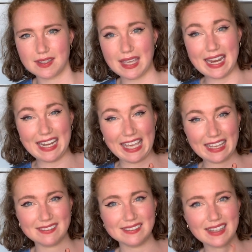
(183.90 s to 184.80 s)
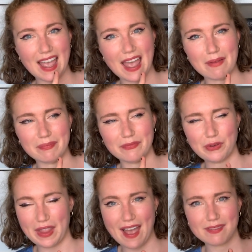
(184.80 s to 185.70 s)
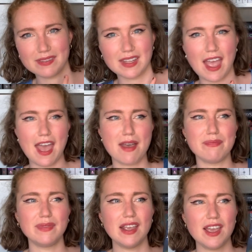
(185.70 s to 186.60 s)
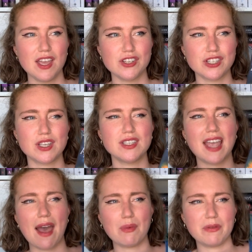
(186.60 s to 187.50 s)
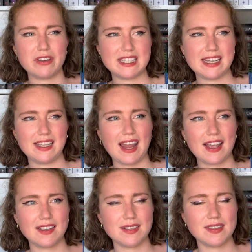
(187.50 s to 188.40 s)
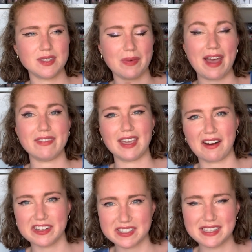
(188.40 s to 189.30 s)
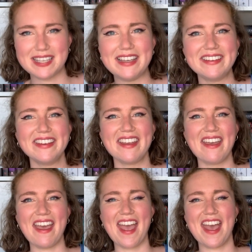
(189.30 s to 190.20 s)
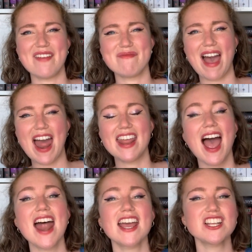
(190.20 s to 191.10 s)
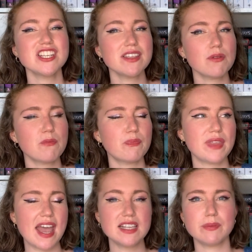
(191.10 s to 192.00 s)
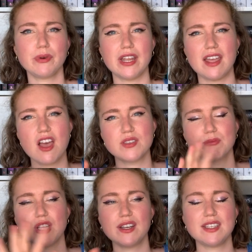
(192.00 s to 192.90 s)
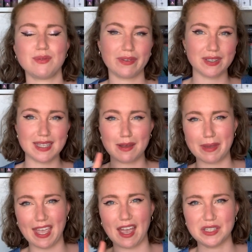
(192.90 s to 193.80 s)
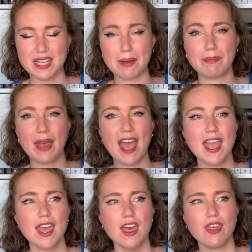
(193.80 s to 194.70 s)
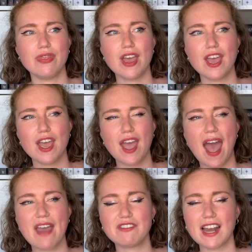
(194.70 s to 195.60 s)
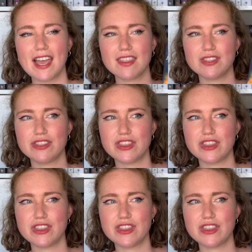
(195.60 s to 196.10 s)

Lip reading: in here for that. Firstly, like, surviving characters. and actually that is a point. I'm sorry this review is a little bit chaotic, but I feel like